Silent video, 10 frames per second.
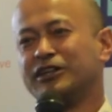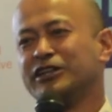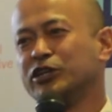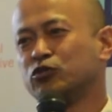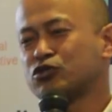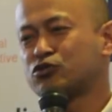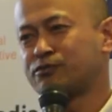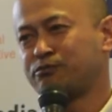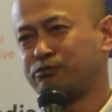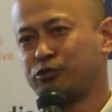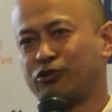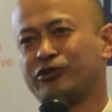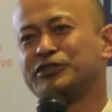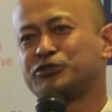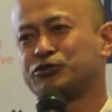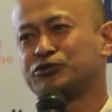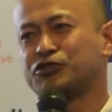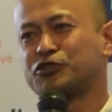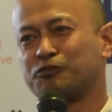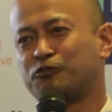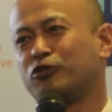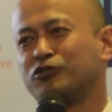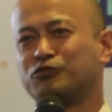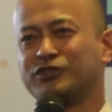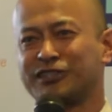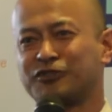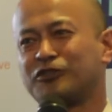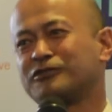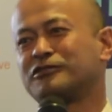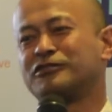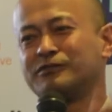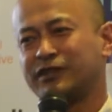it was purely to support Muncha.com